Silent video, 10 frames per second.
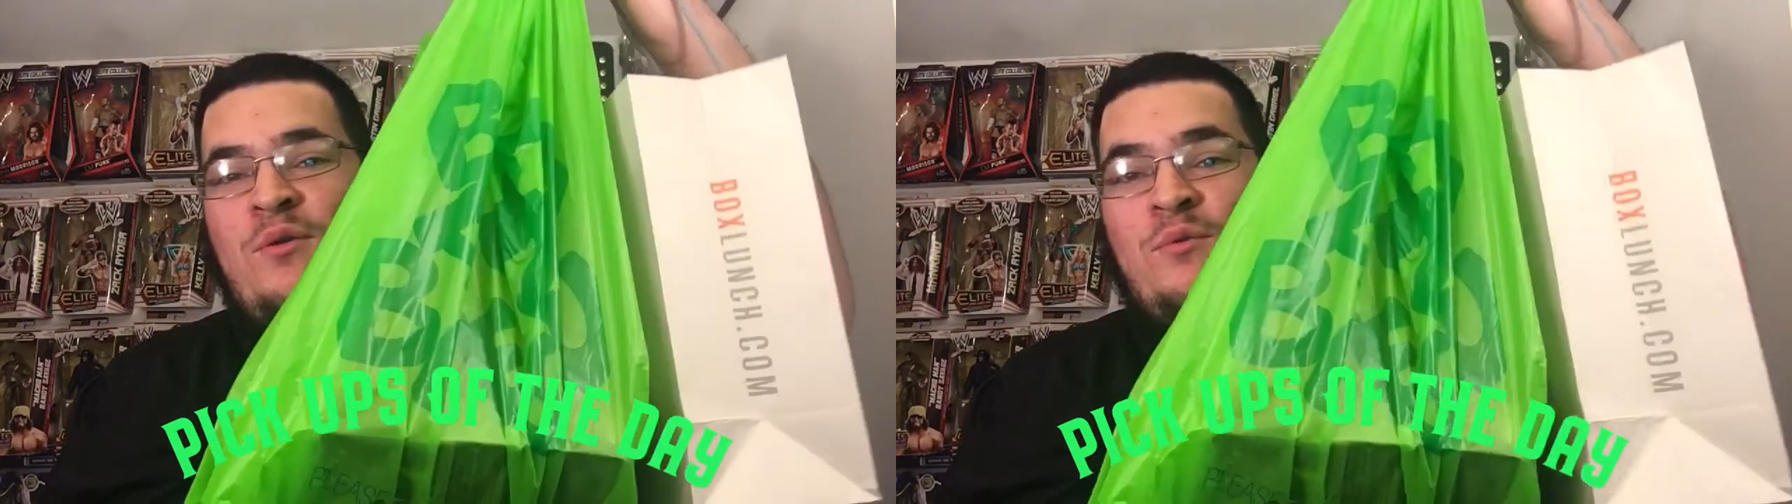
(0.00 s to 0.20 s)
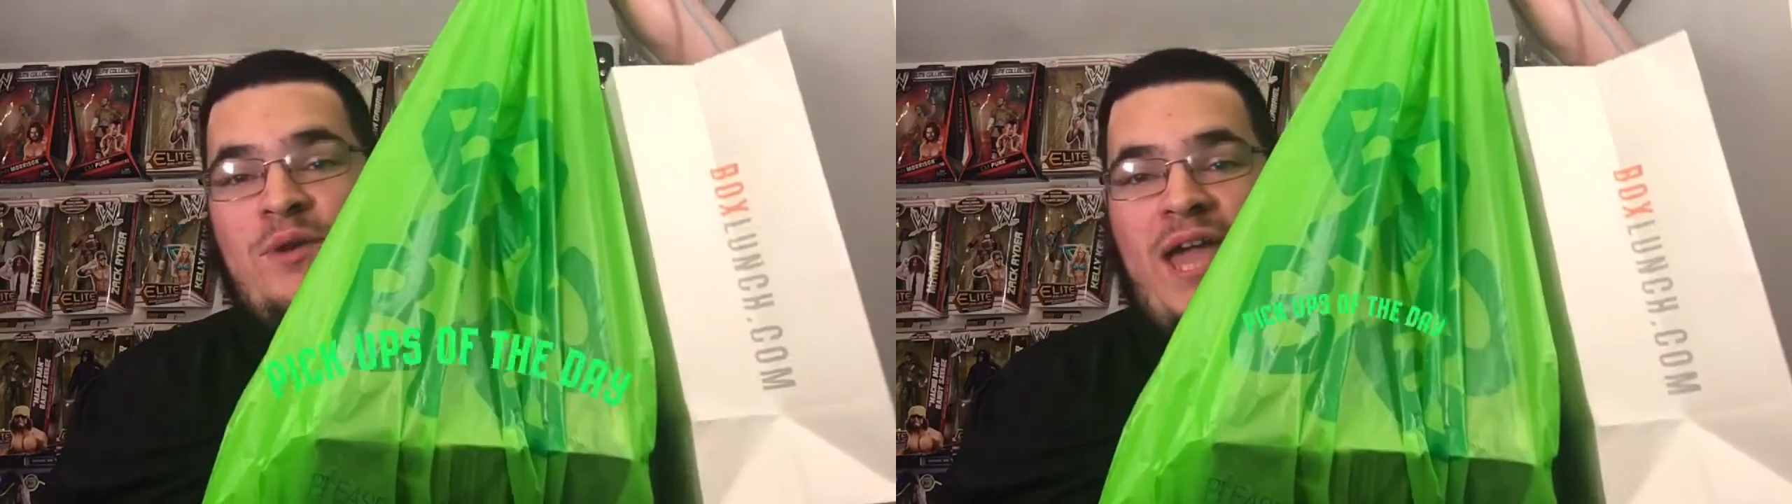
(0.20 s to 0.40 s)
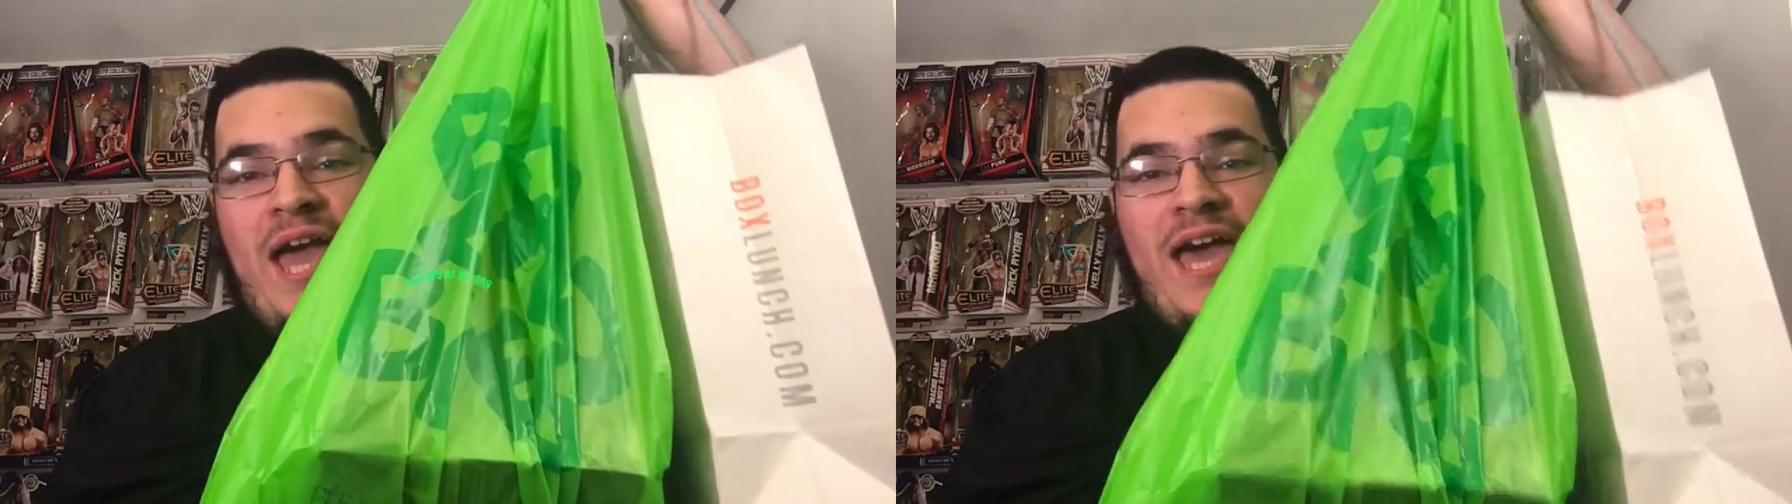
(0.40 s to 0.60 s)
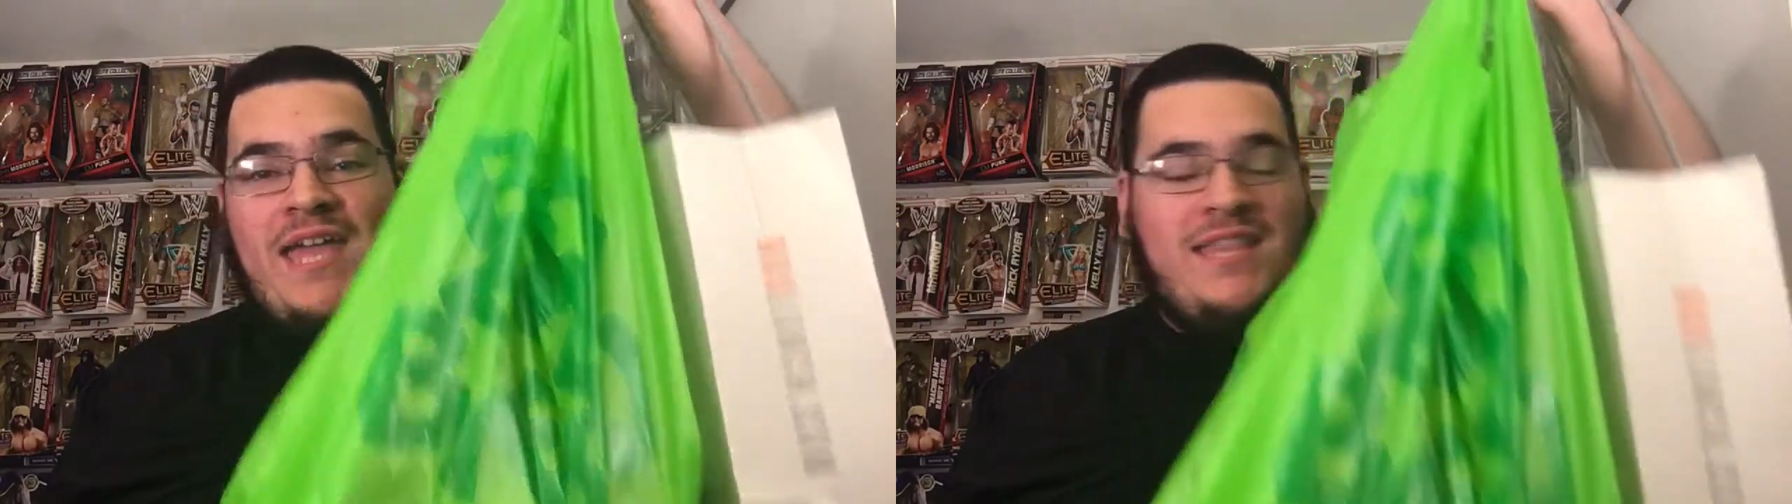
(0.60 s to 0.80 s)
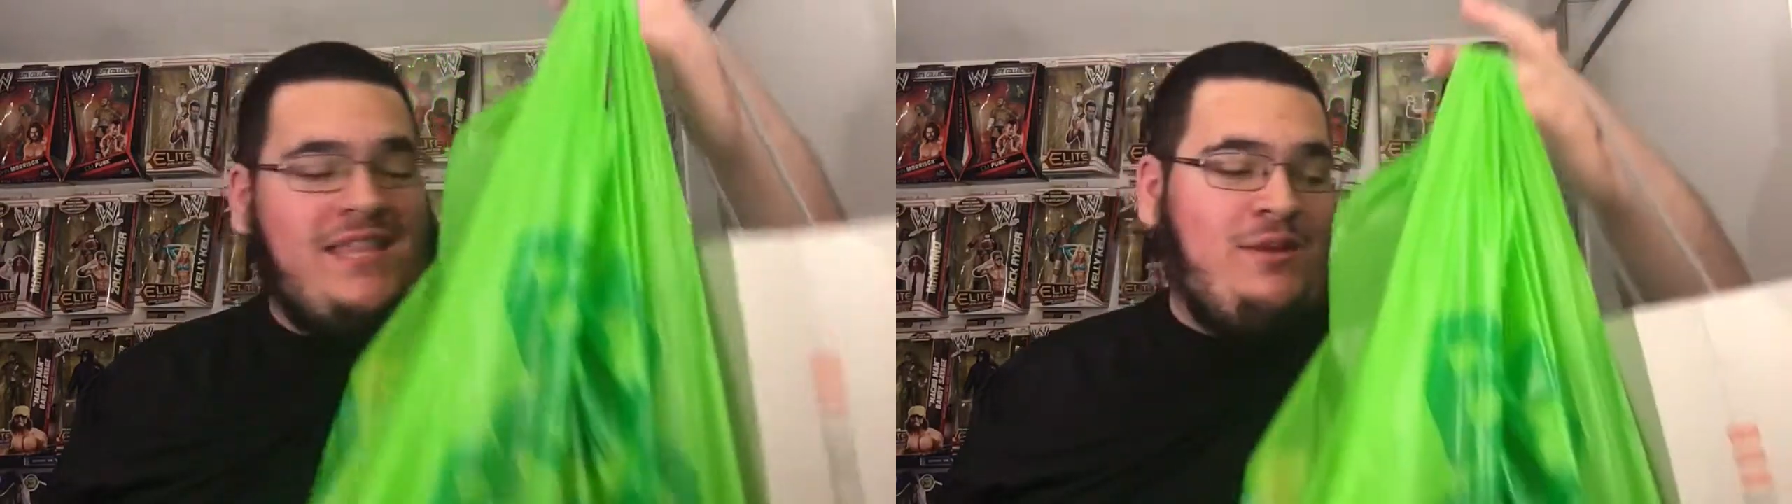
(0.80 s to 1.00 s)
We
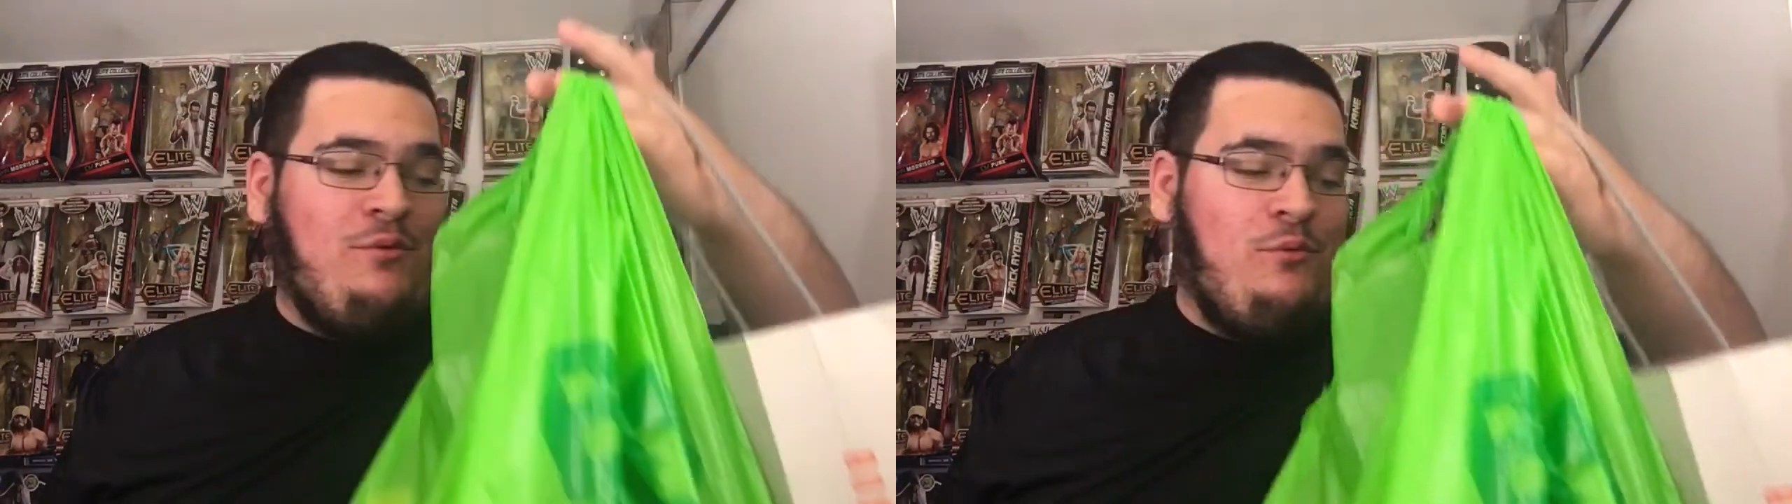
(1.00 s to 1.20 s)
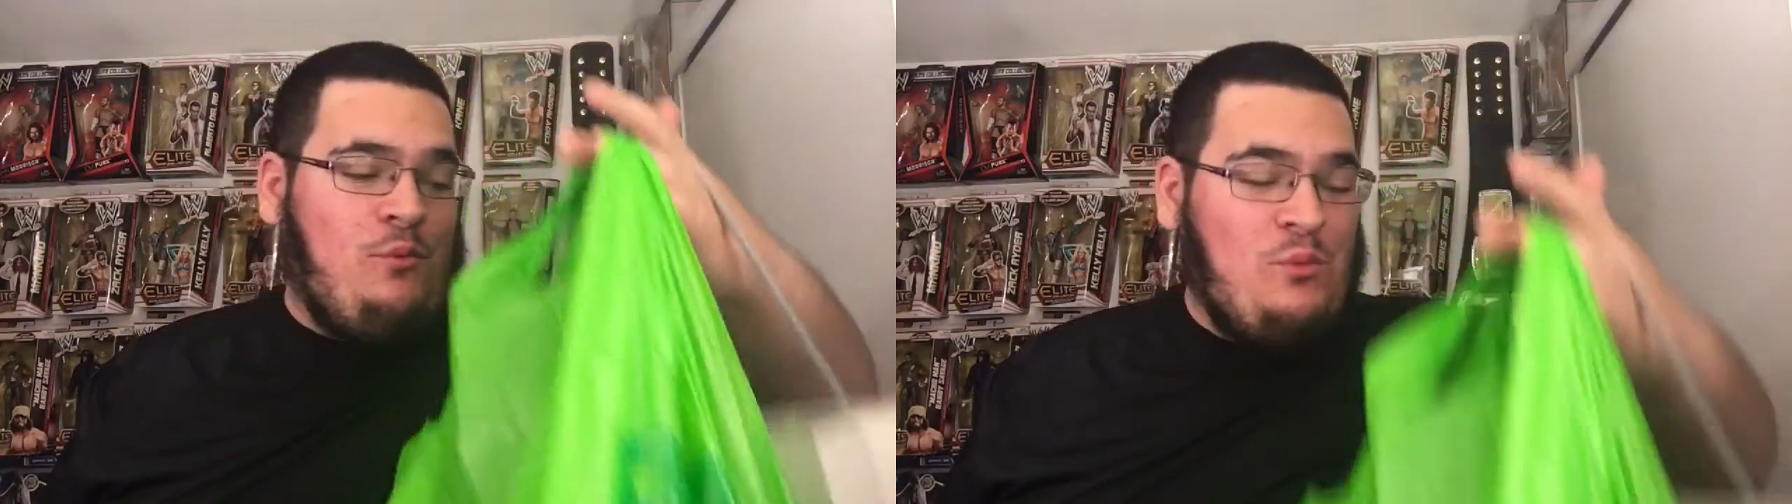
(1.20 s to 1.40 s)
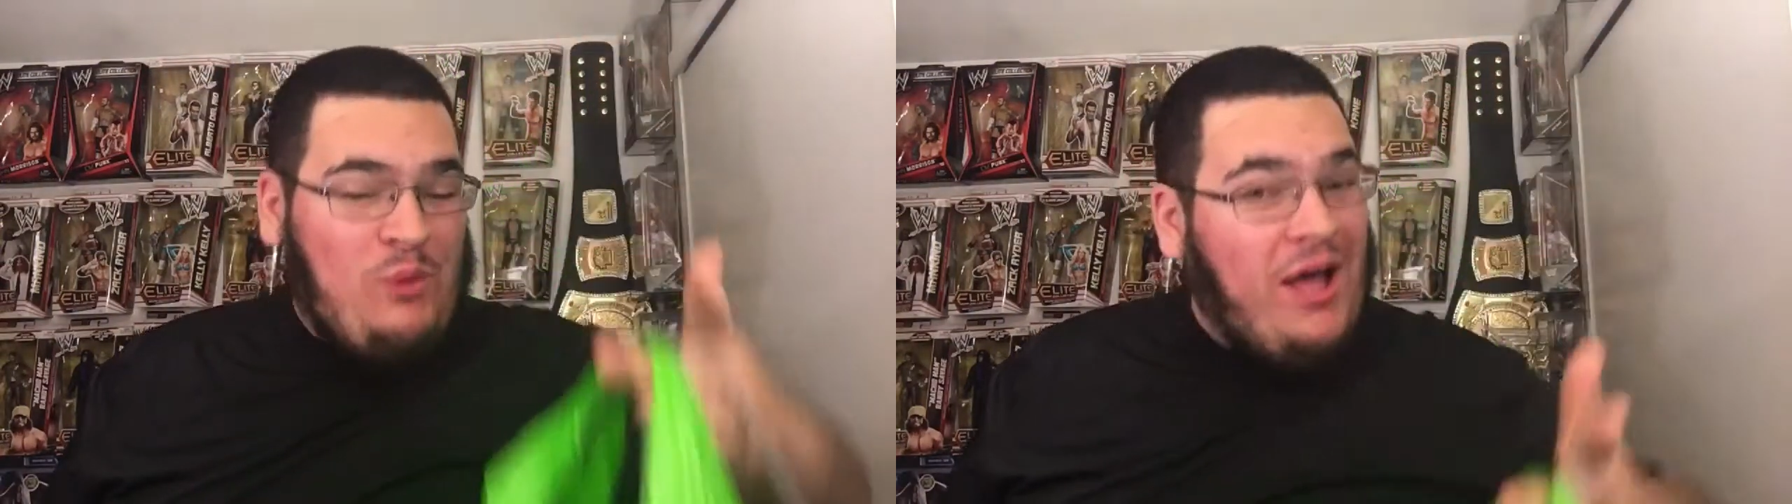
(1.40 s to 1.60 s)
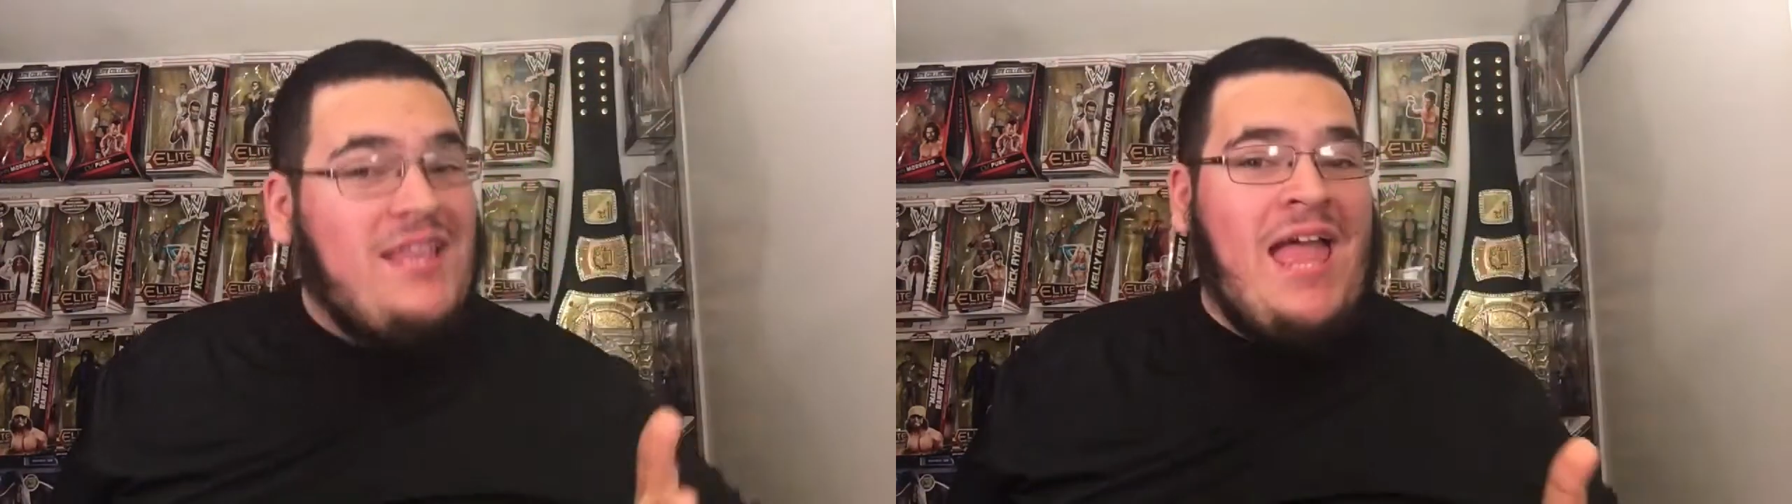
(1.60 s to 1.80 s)
had one